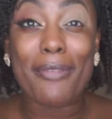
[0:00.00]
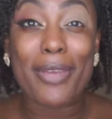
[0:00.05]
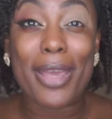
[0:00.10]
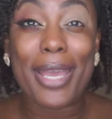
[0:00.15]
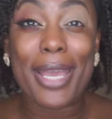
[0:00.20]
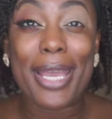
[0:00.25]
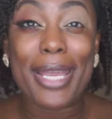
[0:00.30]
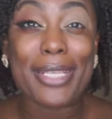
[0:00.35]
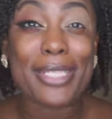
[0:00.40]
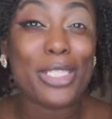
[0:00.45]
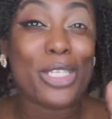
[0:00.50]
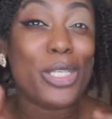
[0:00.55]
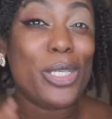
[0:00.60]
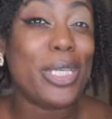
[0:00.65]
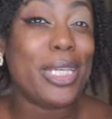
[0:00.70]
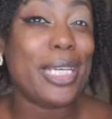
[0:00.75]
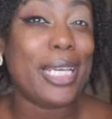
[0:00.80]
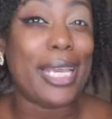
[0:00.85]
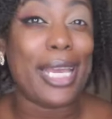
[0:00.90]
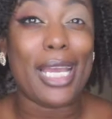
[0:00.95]
face and so
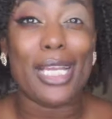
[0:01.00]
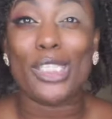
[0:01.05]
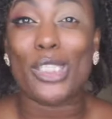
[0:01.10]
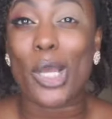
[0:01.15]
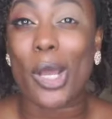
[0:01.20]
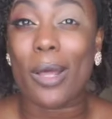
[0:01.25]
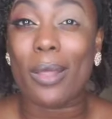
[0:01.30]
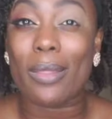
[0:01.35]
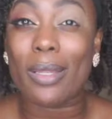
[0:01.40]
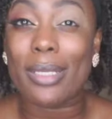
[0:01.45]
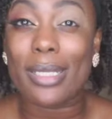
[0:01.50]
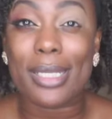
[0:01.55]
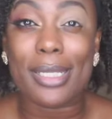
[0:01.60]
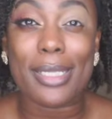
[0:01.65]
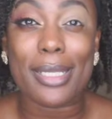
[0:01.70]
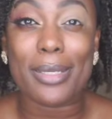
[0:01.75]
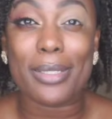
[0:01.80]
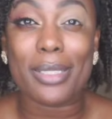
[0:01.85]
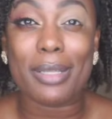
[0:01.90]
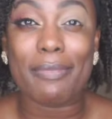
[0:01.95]
you can catch all the
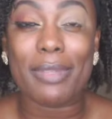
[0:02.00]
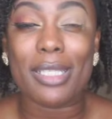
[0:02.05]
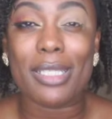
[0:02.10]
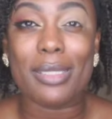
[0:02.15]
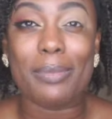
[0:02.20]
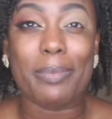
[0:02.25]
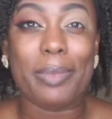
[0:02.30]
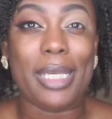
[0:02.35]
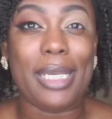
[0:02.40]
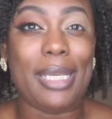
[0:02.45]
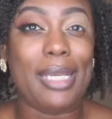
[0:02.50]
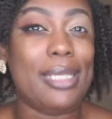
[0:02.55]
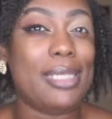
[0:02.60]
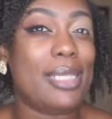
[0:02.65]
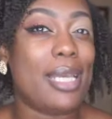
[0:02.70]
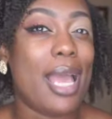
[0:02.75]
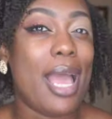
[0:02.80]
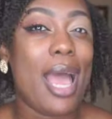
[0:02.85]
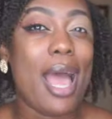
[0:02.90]
details of this beat.